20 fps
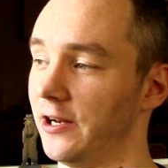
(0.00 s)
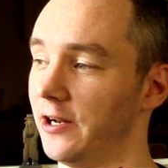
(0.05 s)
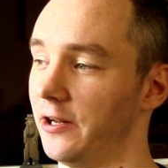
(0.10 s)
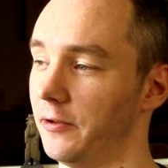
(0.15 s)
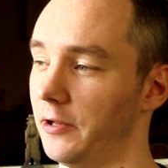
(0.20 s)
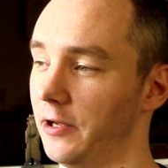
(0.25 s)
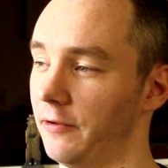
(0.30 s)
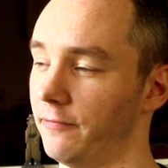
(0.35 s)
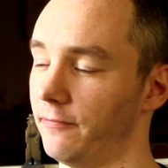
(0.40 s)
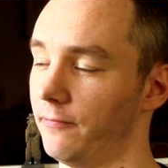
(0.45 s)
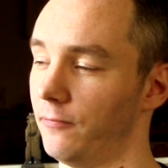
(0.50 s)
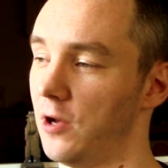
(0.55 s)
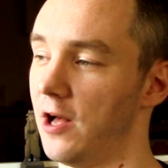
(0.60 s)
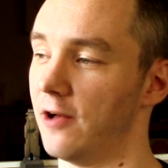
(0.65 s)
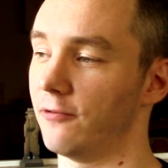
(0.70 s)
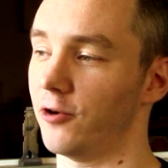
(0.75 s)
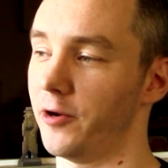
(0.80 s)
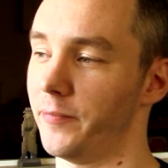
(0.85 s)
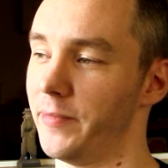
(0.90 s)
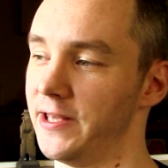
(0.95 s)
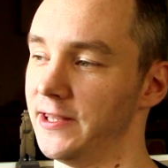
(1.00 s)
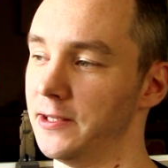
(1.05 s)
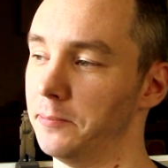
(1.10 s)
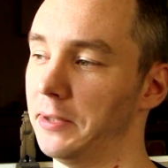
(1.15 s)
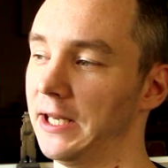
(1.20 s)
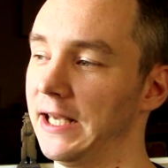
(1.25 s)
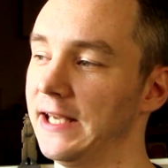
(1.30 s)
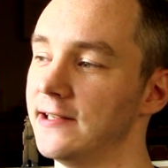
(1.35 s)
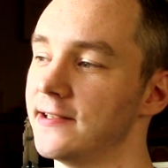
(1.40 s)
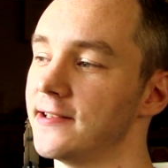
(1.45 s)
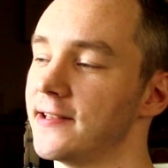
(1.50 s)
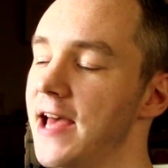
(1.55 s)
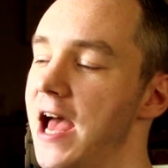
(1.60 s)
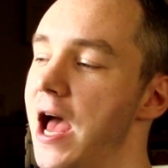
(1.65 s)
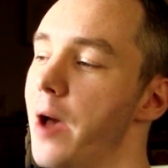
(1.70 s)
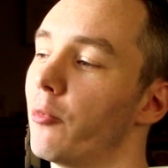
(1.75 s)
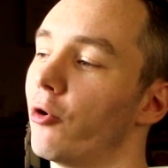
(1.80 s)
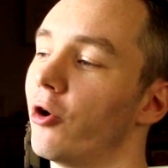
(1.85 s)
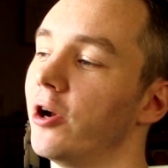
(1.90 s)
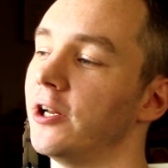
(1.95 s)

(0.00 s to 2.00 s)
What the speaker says: And after I made the blades and the hammer,